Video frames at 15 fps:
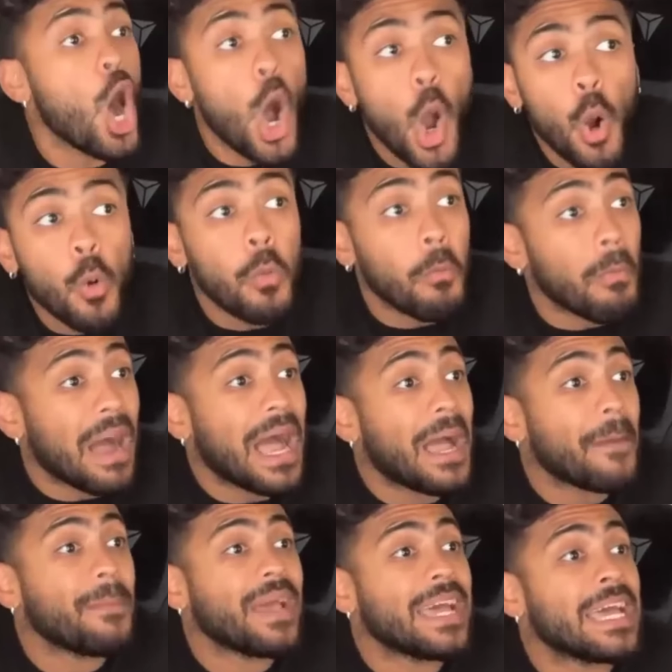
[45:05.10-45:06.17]
Oh,
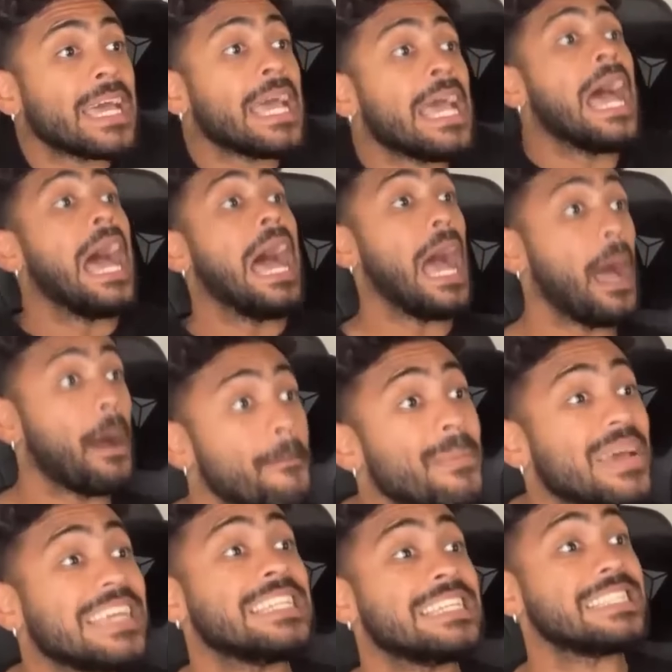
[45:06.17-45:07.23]
my bad. I
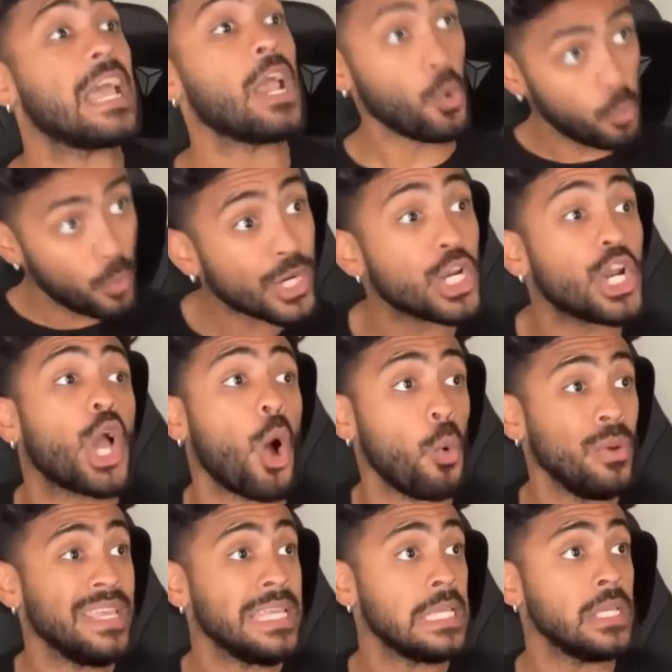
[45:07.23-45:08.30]
meant to say we're gonna
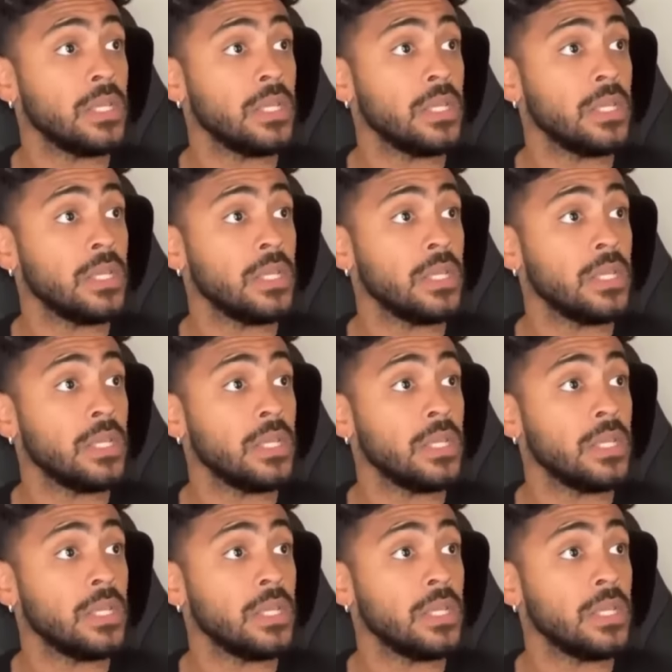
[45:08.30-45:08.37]
go